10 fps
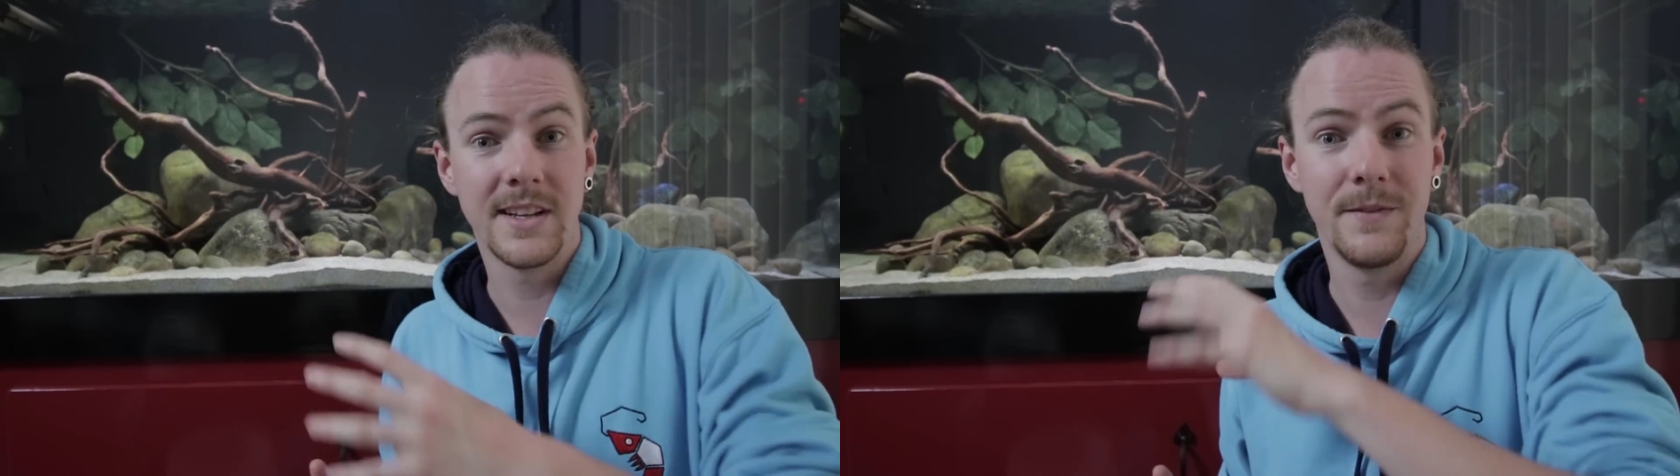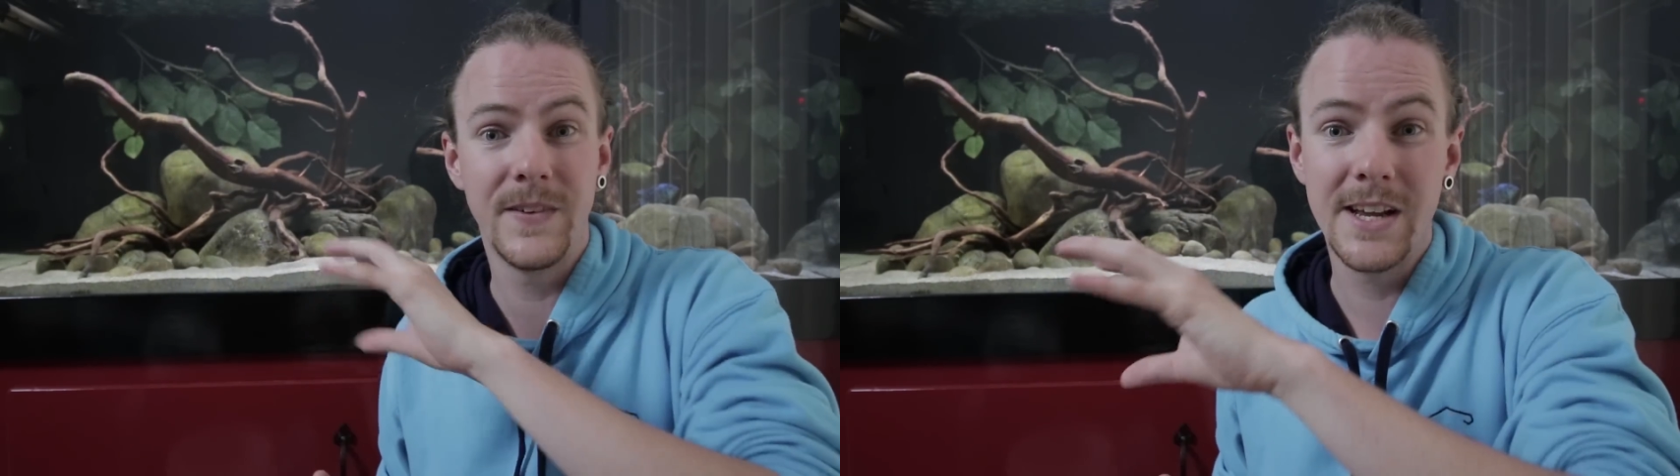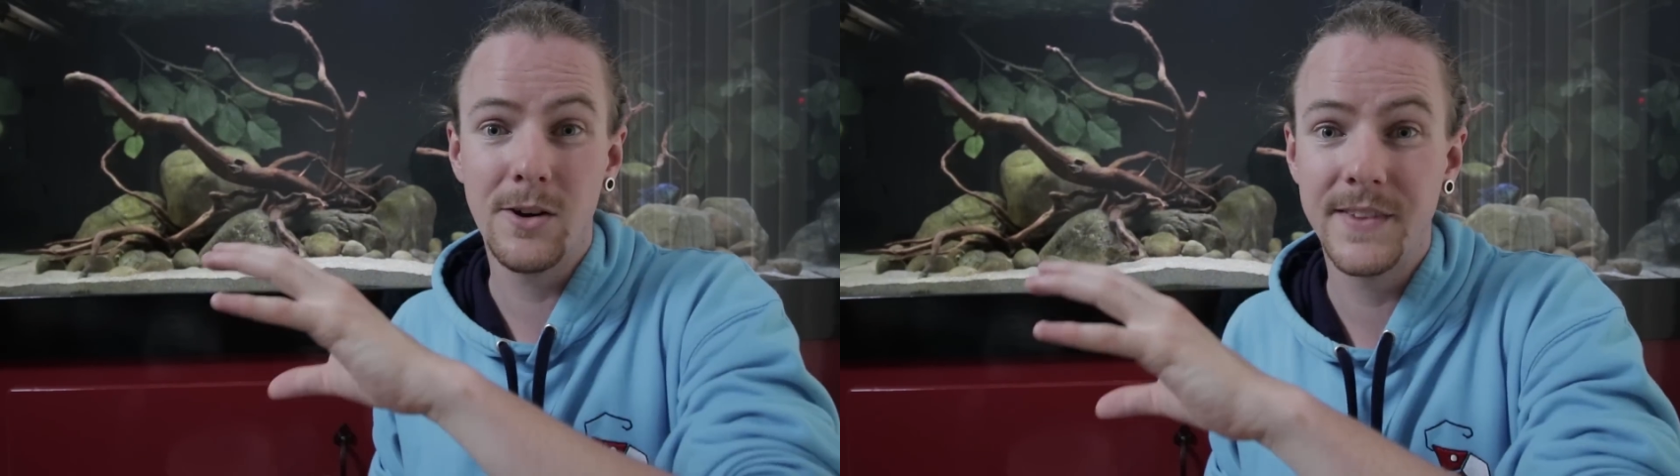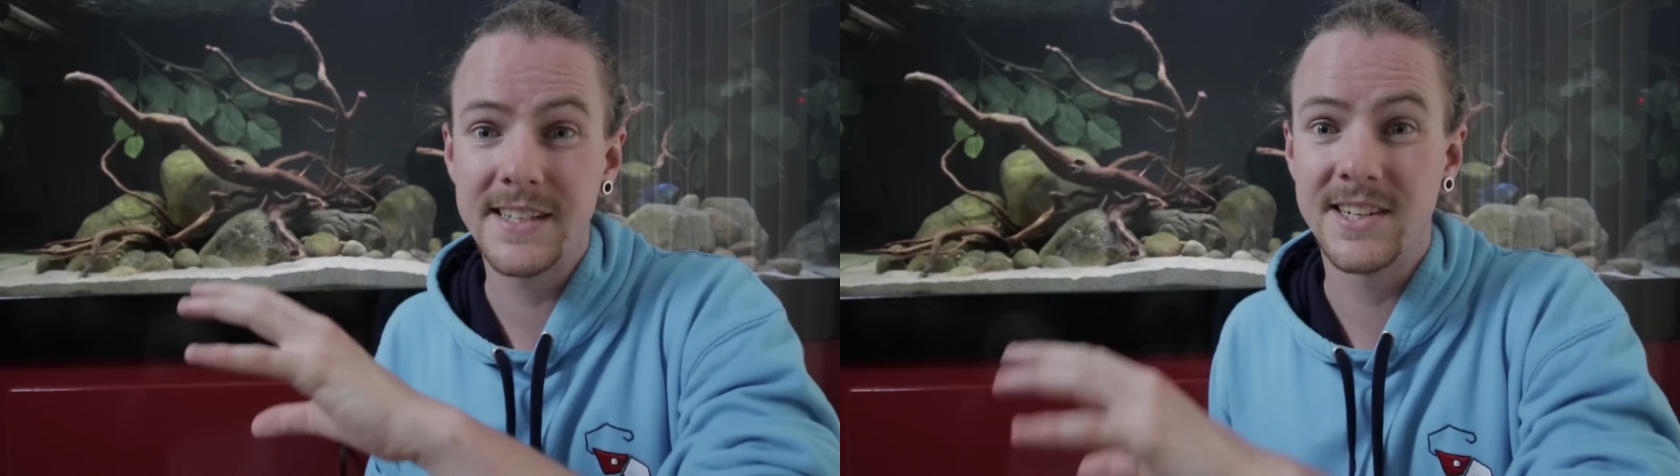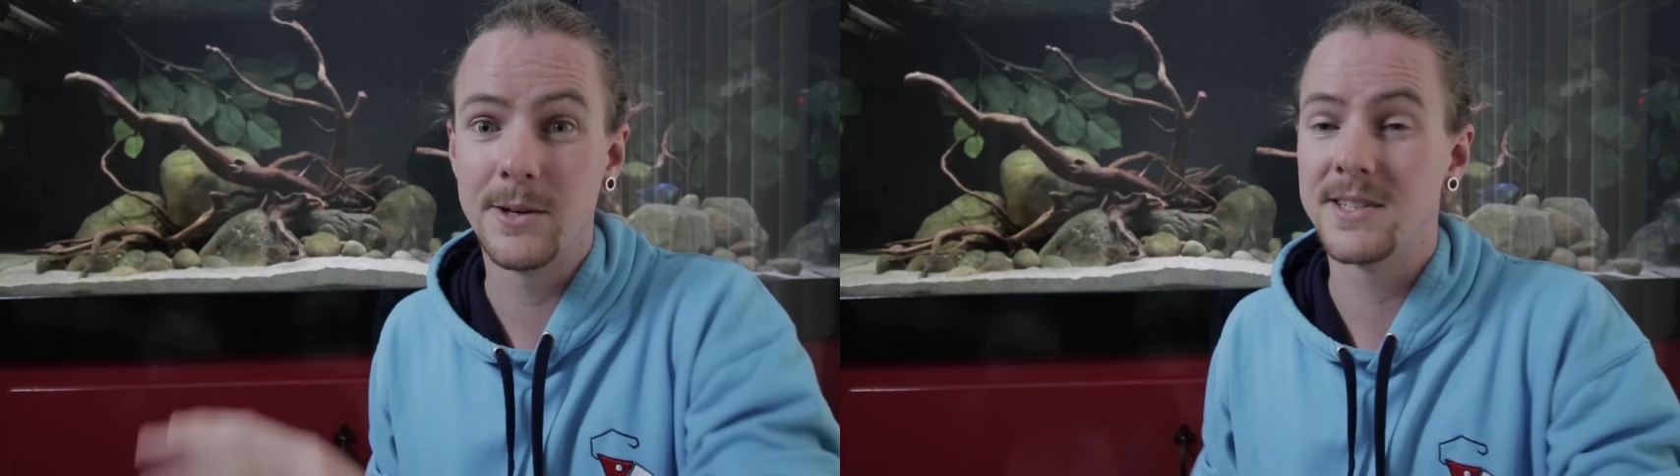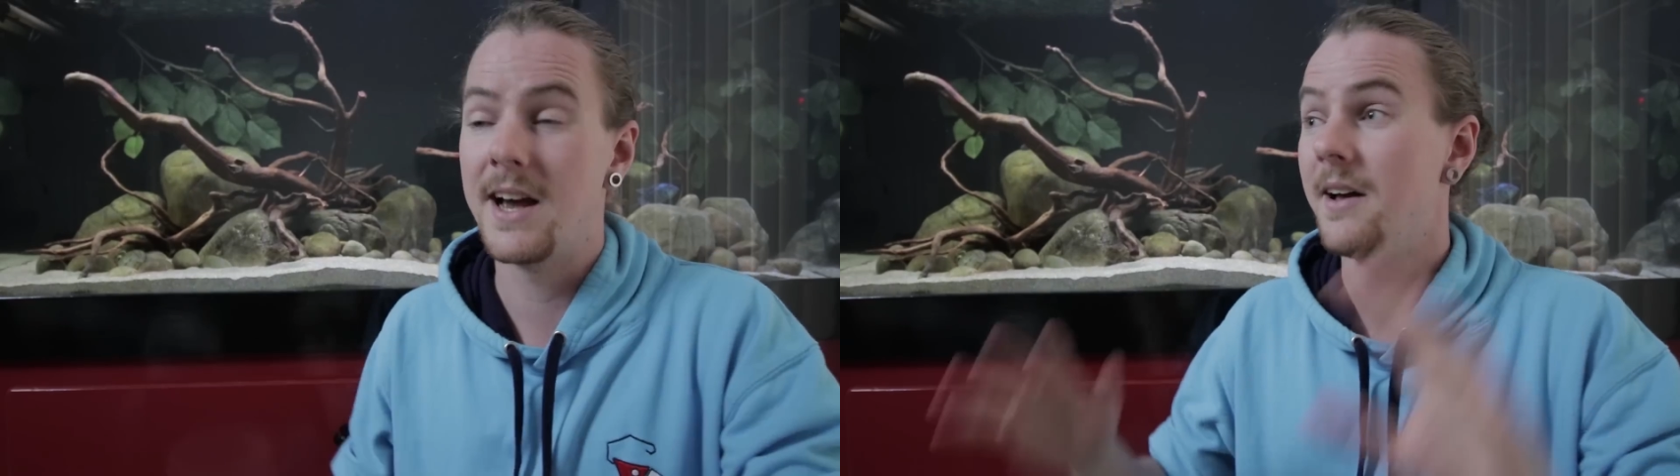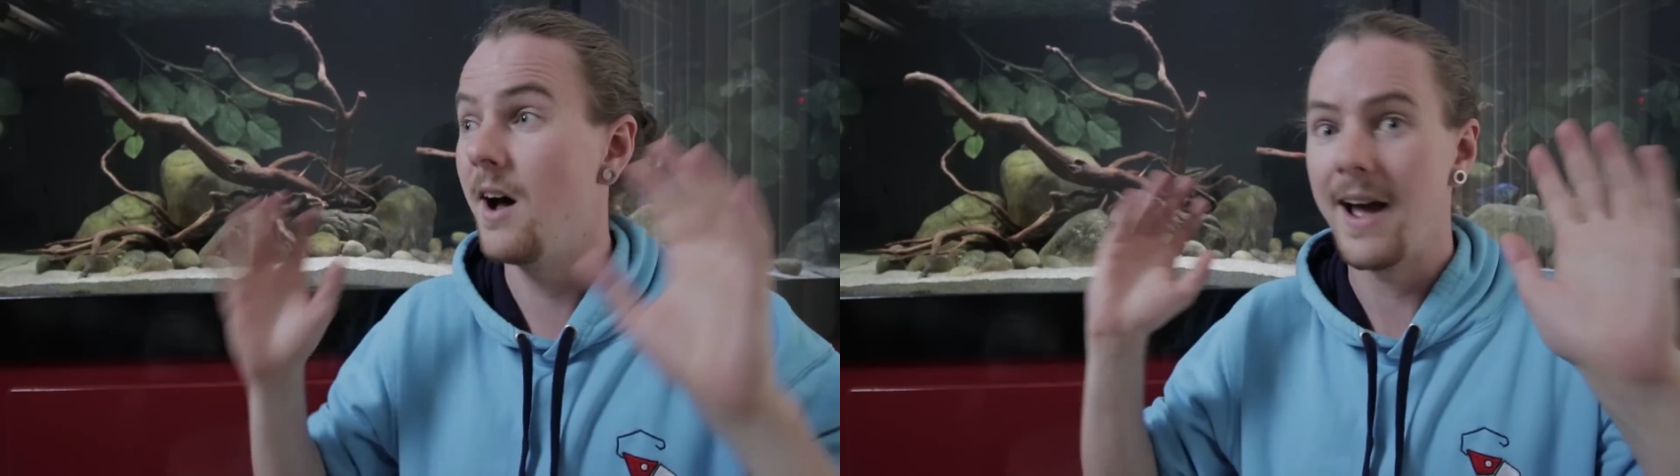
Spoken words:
did a video on this and I was like,